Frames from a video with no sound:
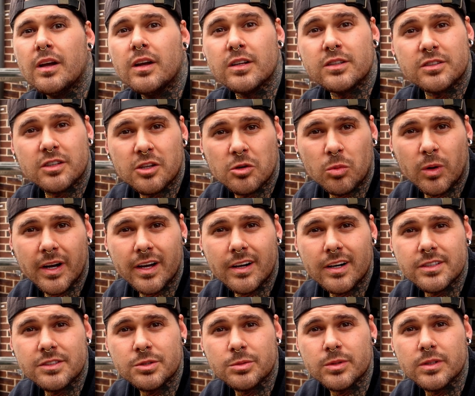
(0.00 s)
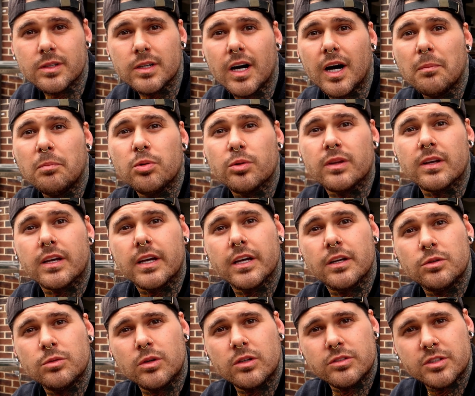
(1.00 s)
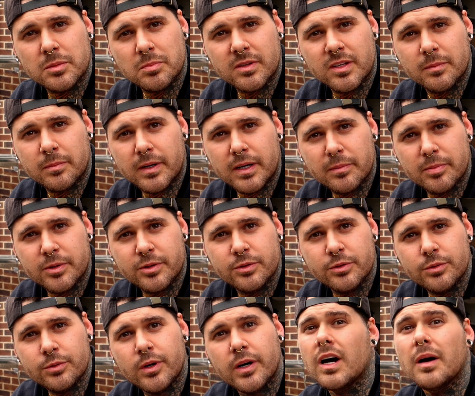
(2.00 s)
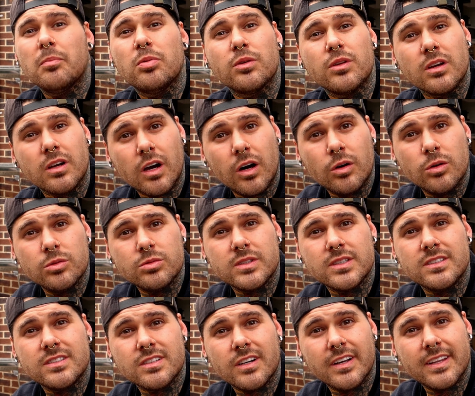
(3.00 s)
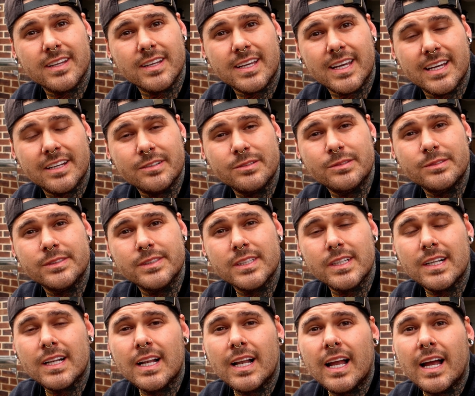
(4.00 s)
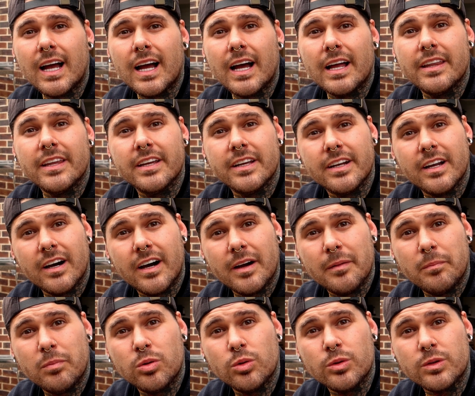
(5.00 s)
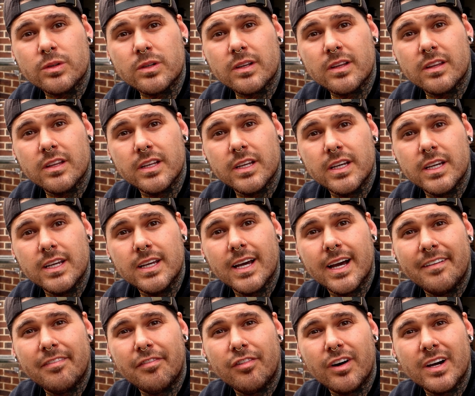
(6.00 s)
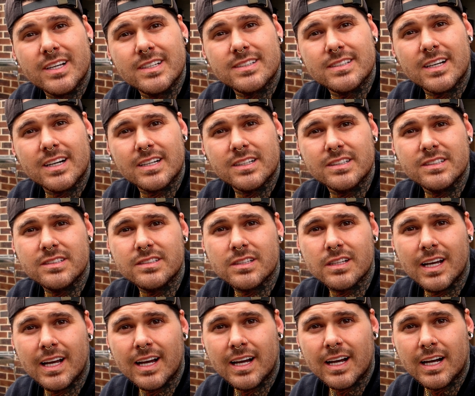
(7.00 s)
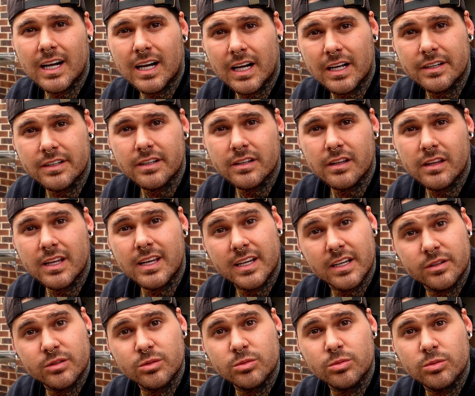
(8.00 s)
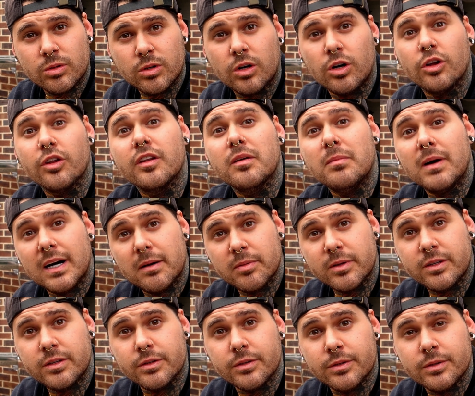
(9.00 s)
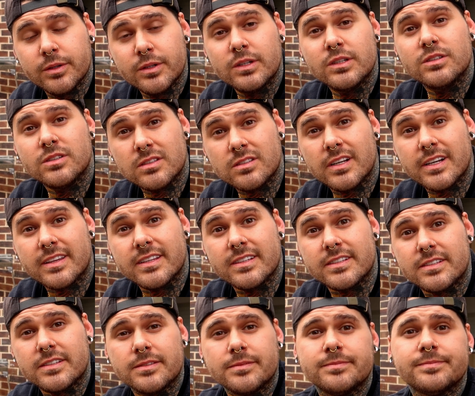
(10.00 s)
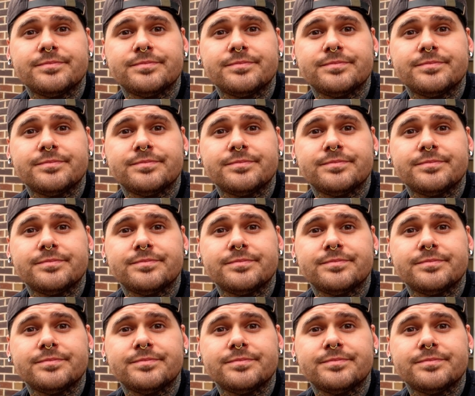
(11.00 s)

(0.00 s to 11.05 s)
So the way I do it, I put the kettle on top of the barbecue, I put the coals inside the kettle, and then I put the fire starters under the kettle on the barbecue, just like this.